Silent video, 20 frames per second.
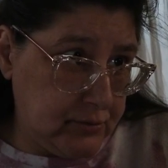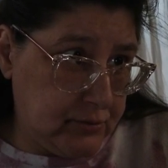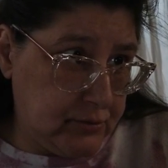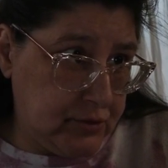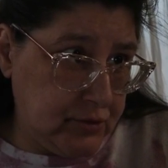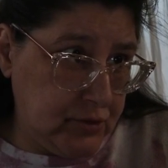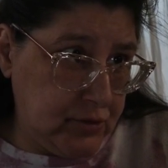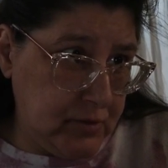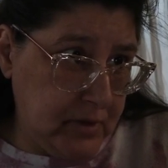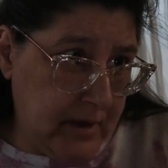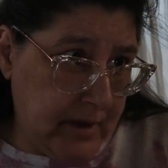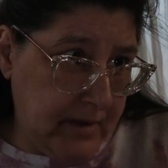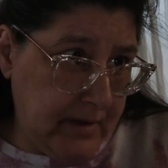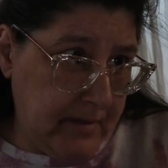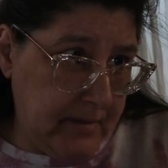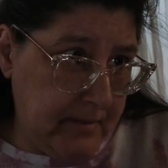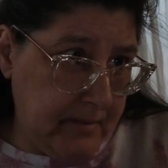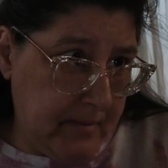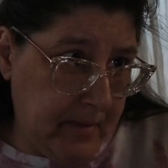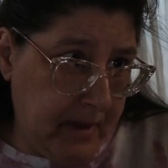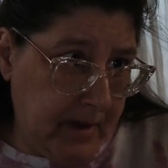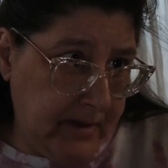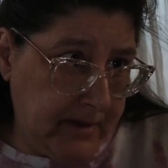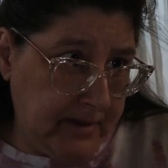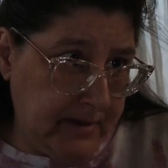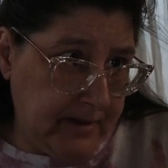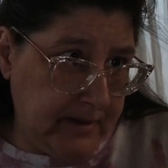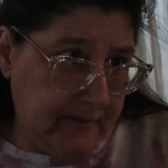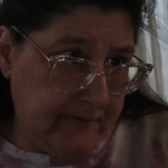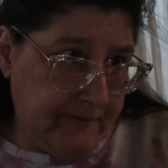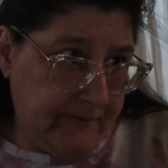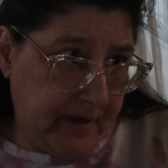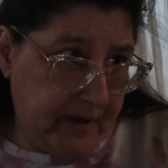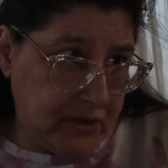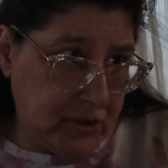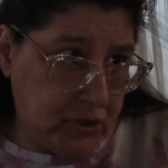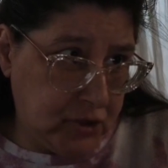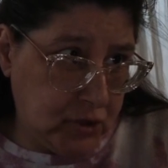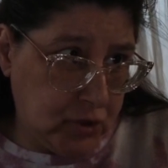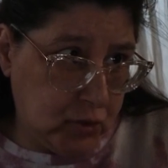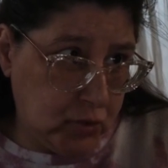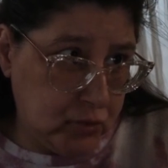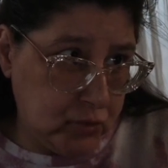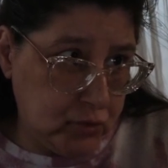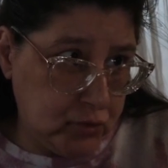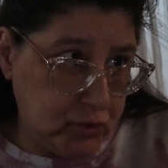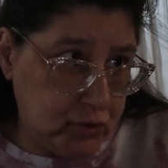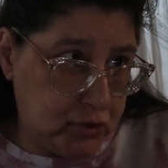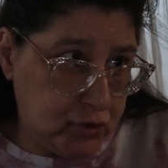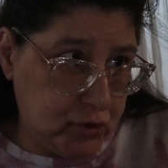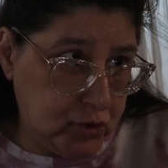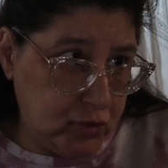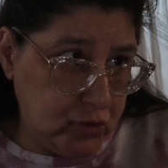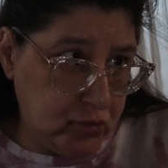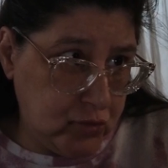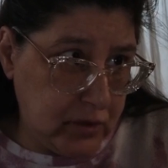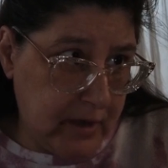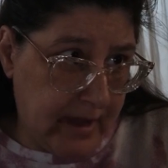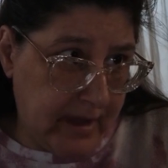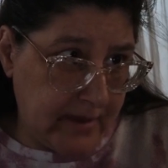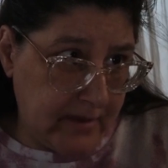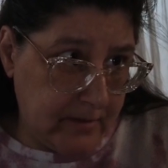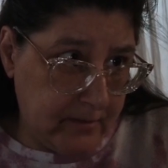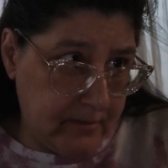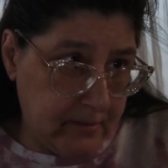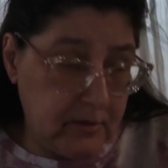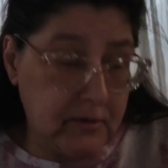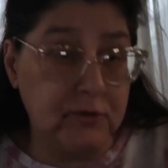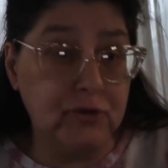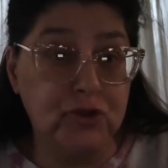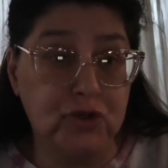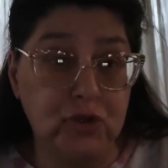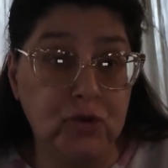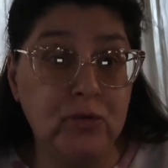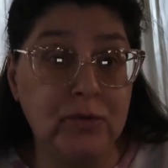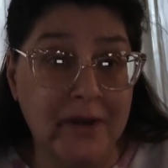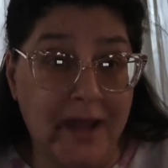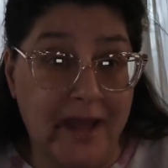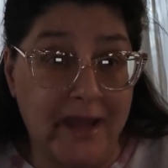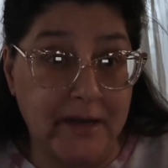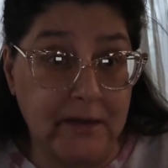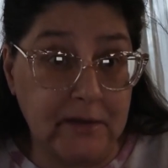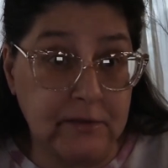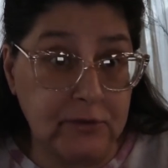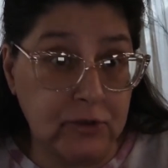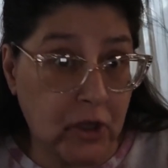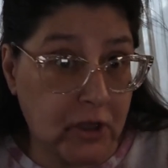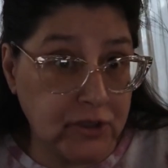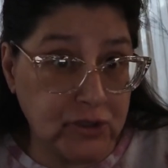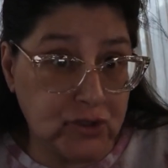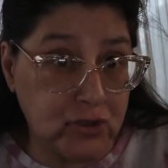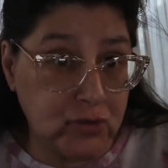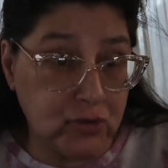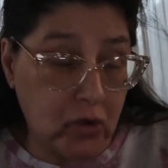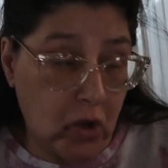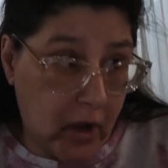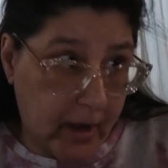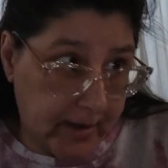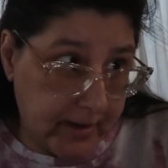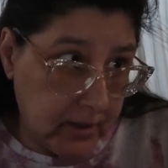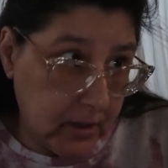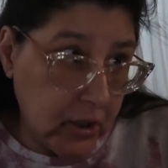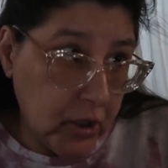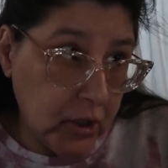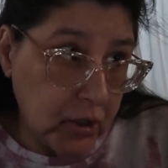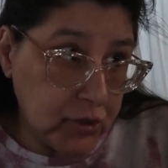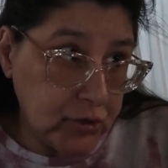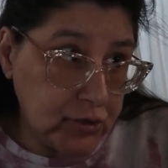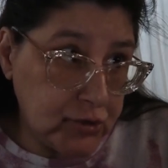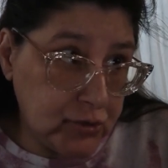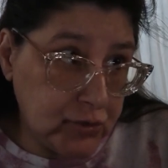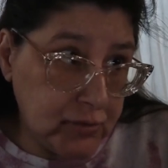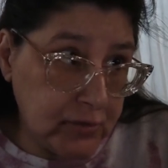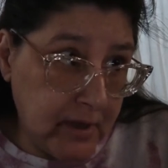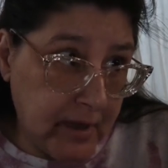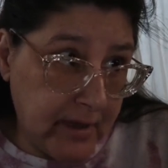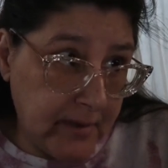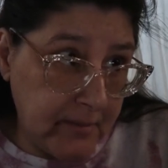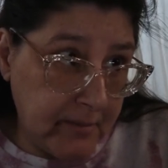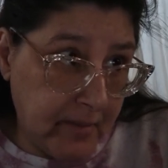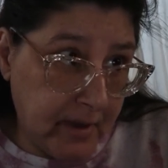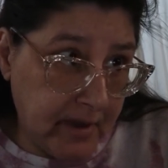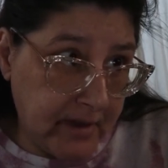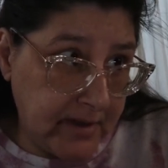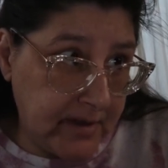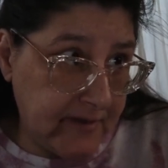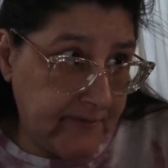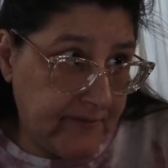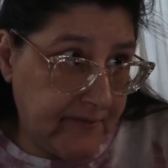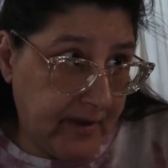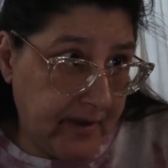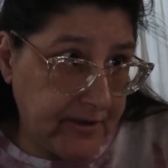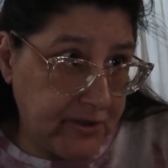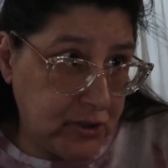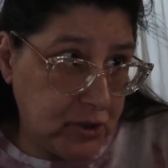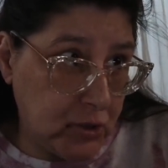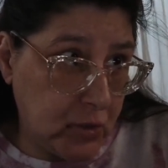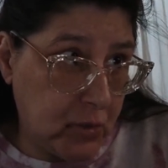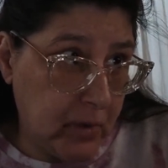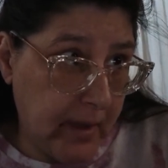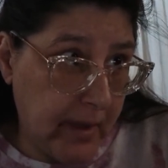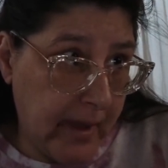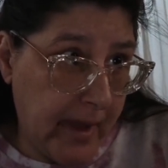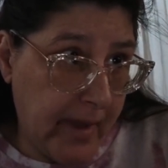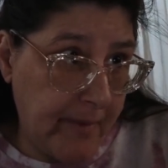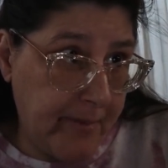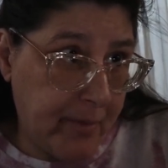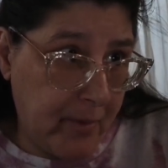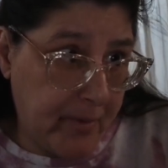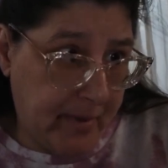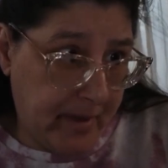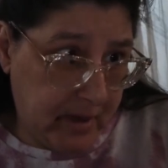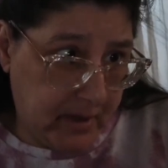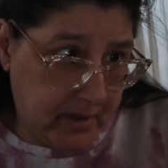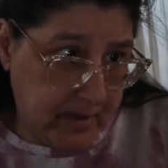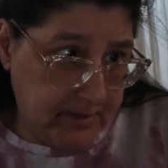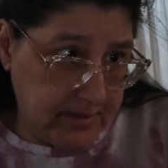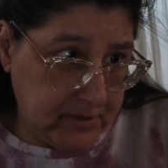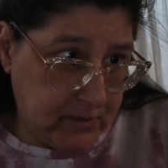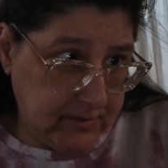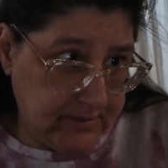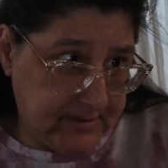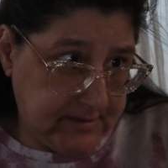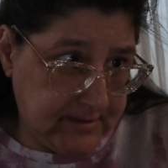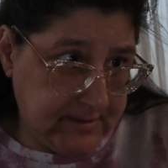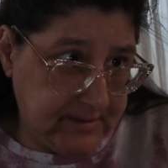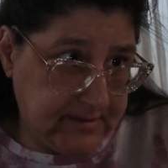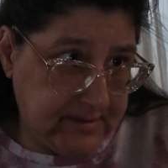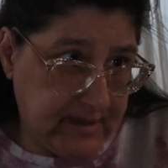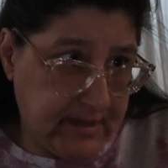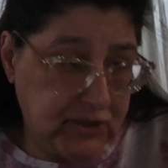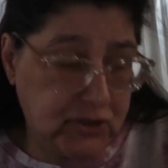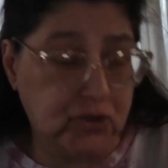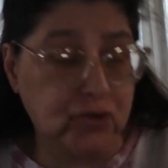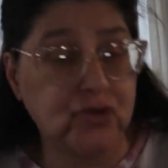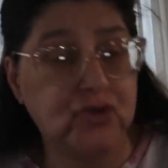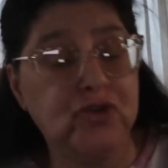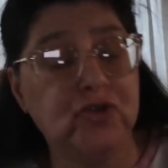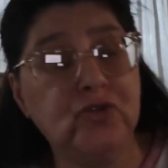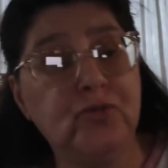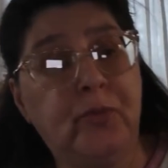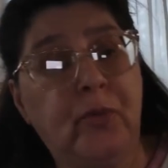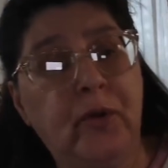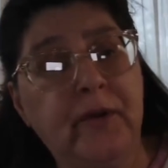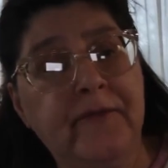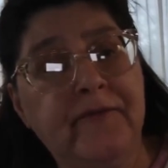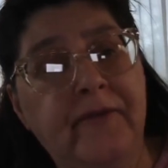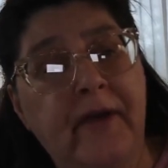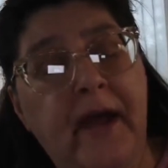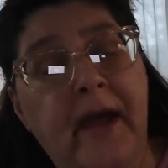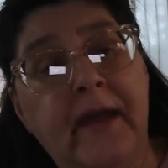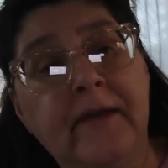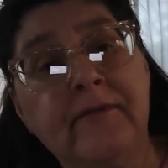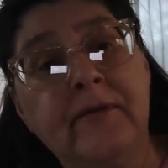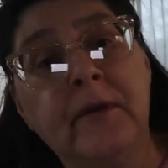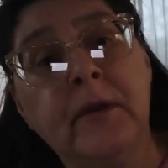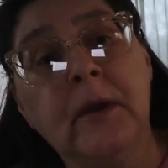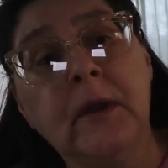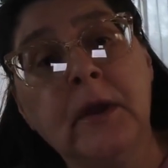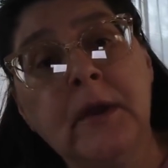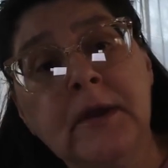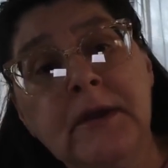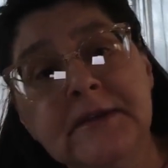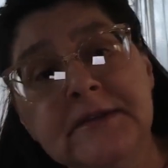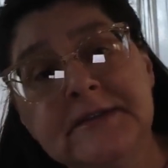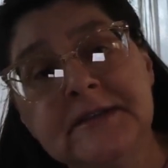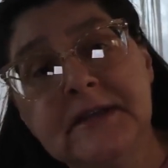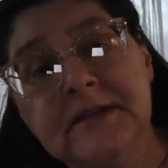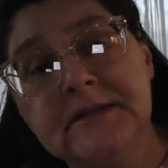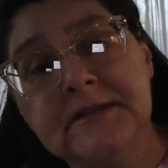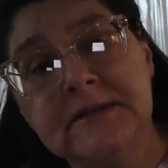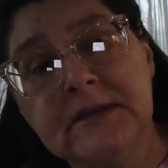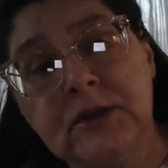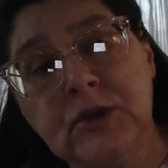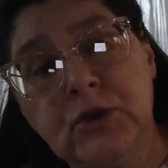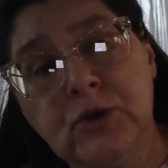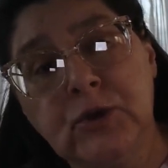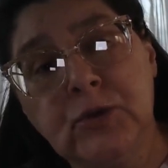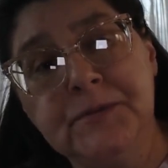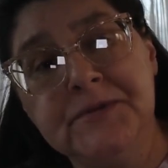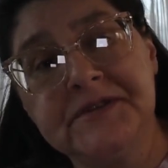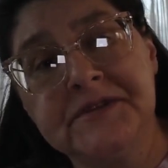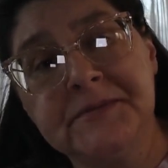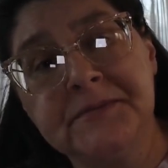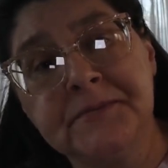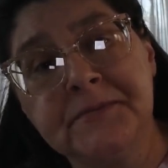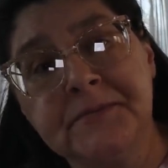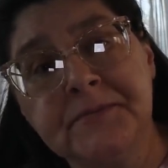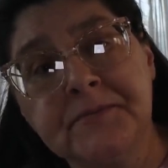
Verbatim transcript: do not mind if I do. Do not, do not, not do not. Do not mind if I do. Apple Pumpkin donut ScentSationals 2.5, six cubes.